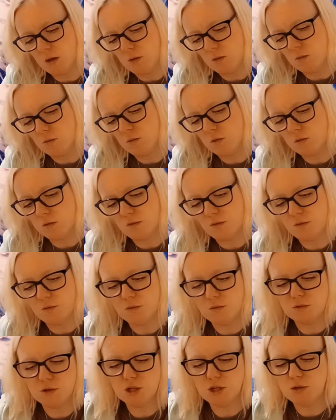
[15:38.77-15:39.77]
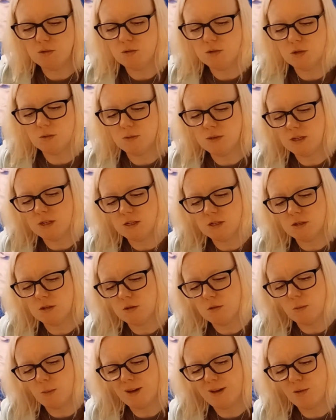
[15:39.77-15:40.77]
What fortune do we need to
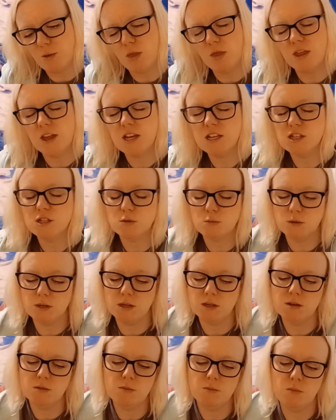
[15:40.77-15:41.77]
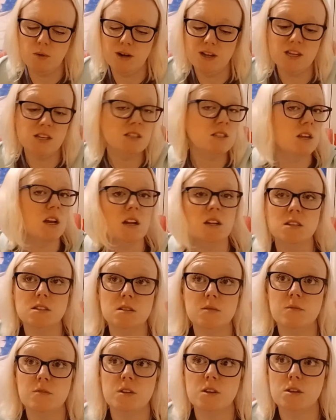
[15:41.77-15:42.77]
know about this week? Please tell us
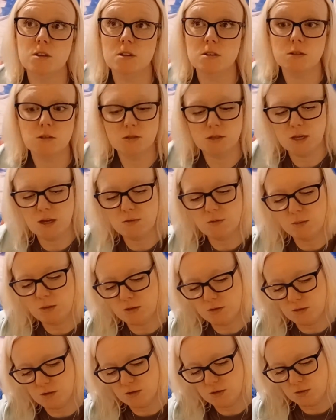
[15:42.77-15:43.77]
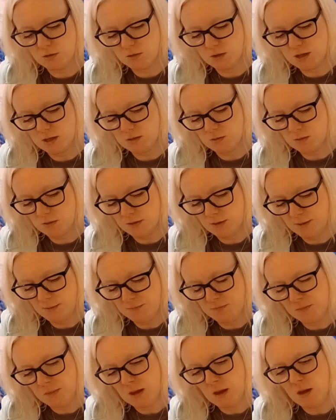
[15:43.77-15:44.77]
something good, because that would be nice. Oh, there's one.
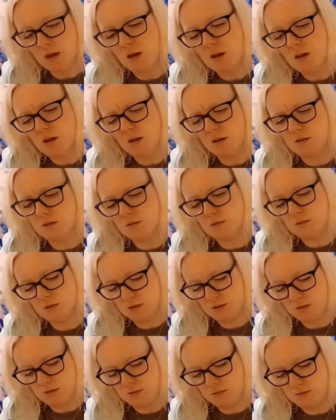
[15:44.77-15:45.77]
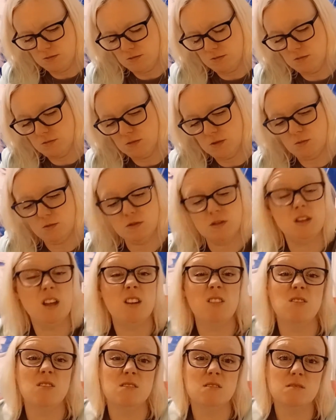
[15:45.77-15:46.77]
Oh, it wasn't that
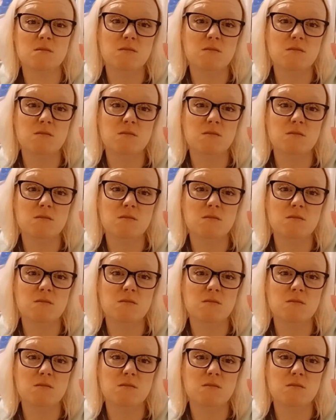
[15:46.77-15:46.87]
good.